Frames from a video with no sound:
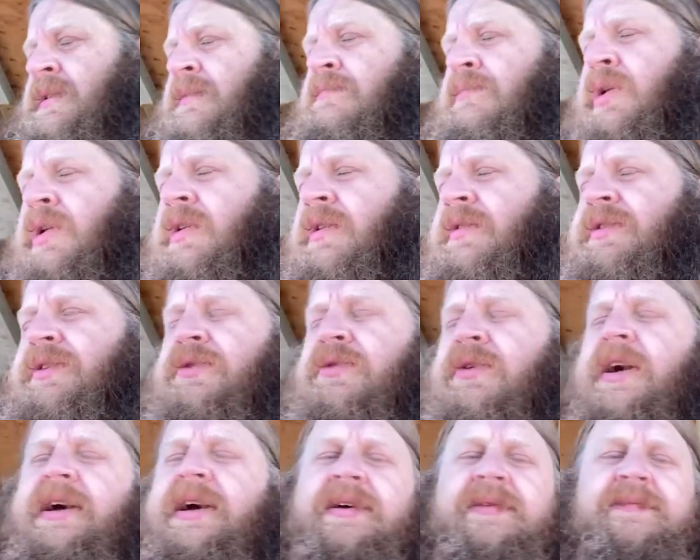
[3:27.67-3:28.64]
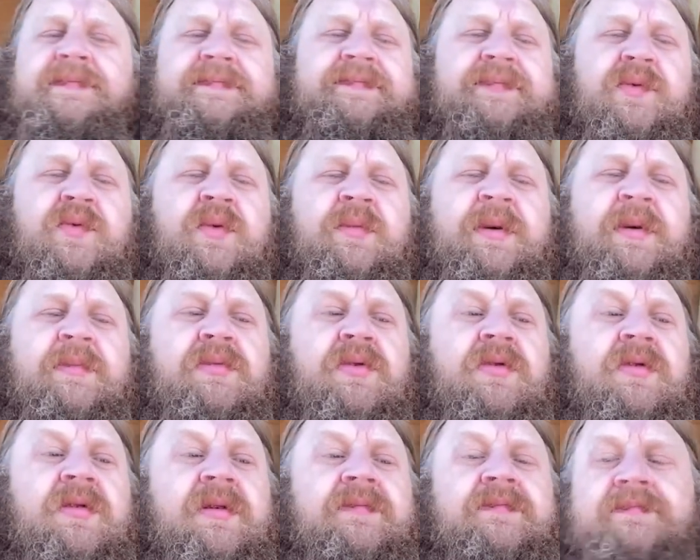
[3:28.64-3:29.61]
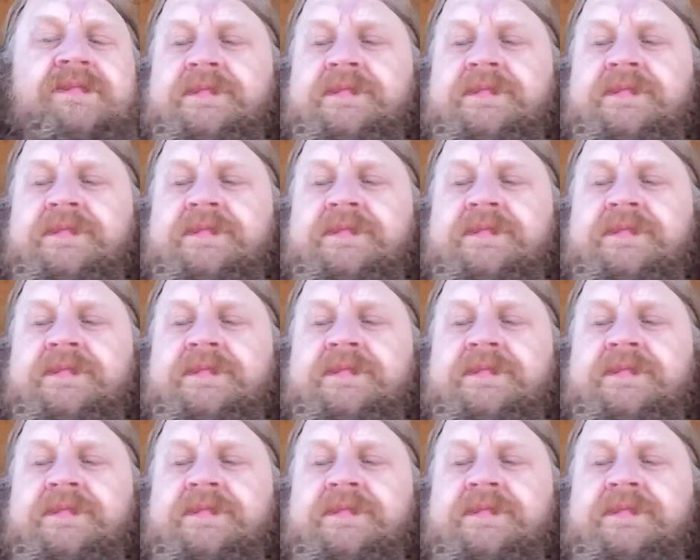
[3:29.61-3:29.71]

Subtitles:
Paul the Gray will be born.